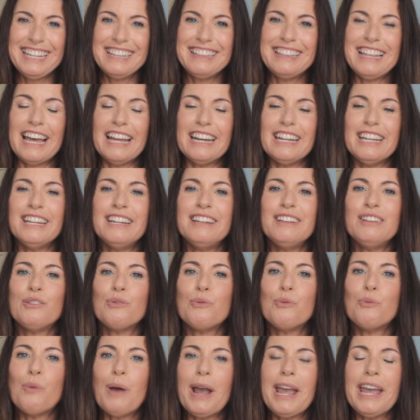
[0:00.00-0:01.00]
that it is
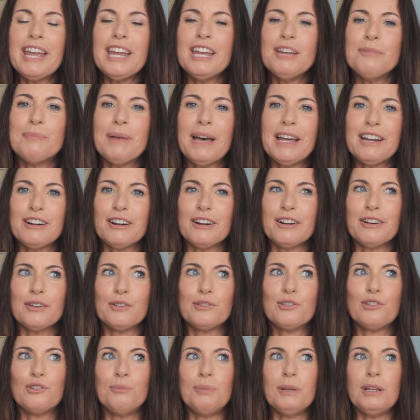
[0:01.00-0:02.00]
way better
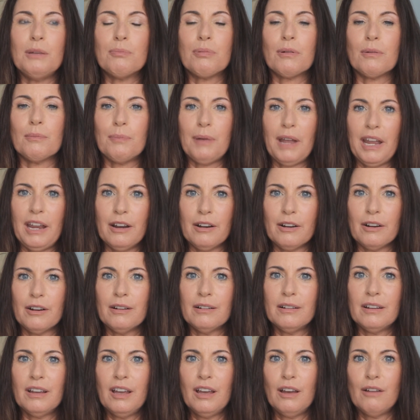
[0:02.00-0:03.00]
to be
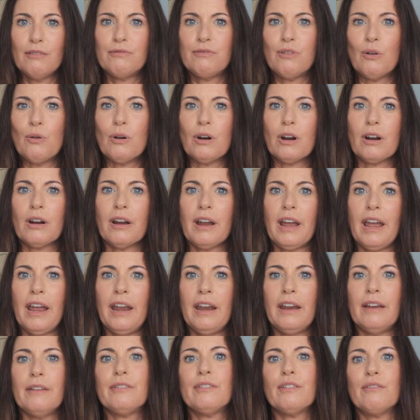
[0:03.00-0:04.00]
prepared for
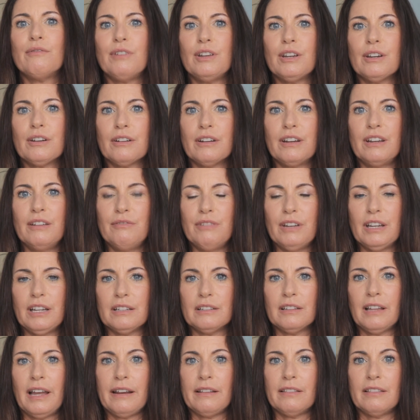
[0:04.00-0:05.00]
a severe event
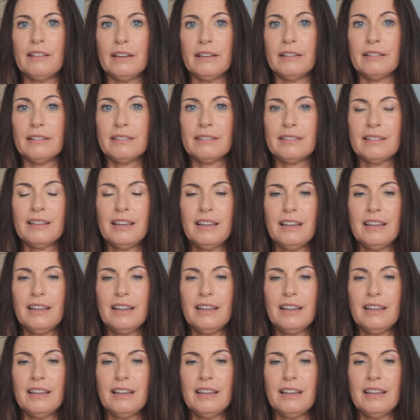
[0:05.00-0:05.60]
like this